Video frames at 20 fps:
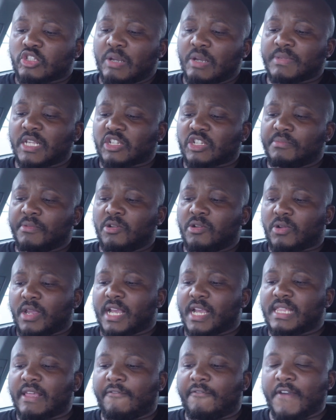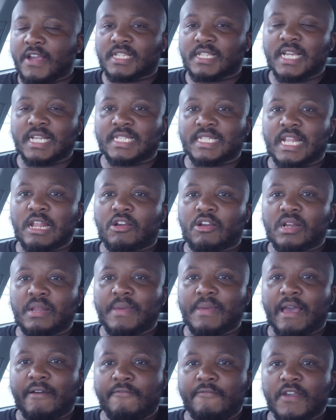just gonna be looking at the factors that are gonna be
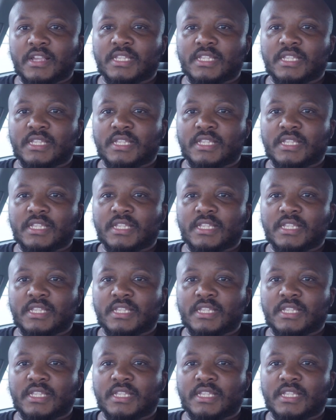affected.